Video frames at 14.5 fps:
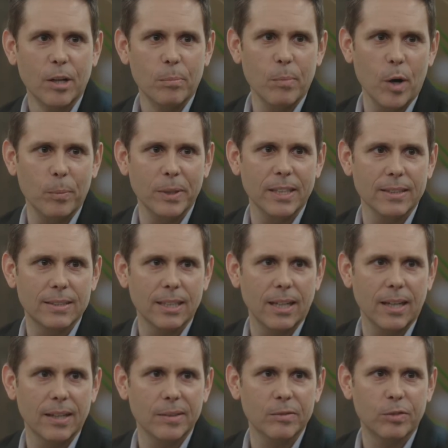moment in
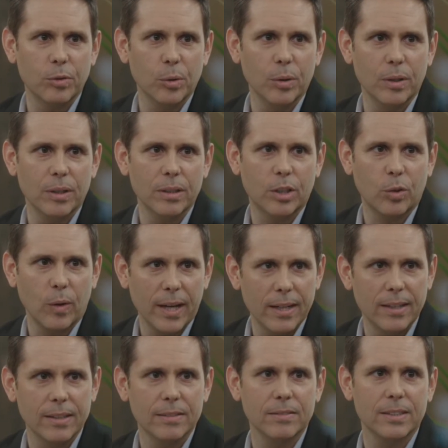time for
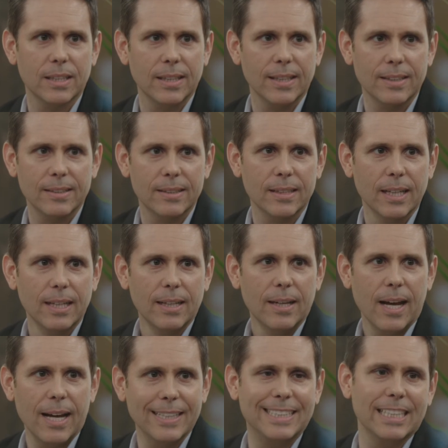creatives and. Uh,